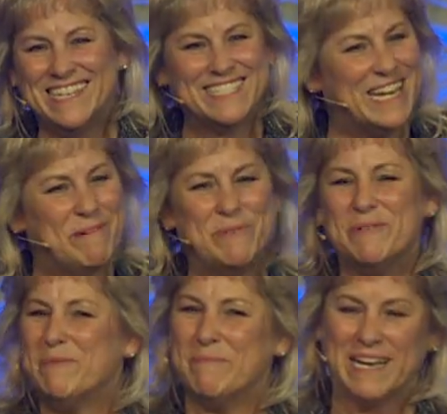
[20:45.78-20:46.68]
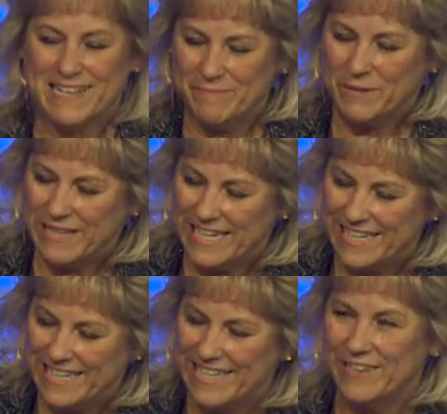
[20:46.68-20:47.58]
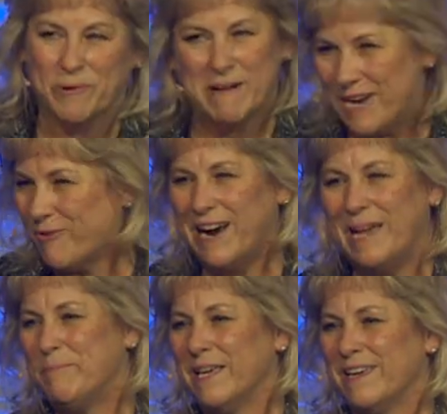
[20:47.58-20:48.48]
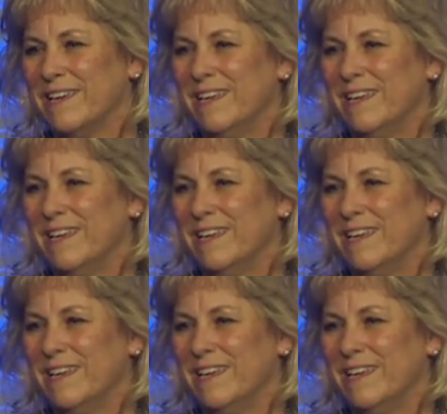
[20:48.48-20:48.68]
He's not moved by my complaining or my griping,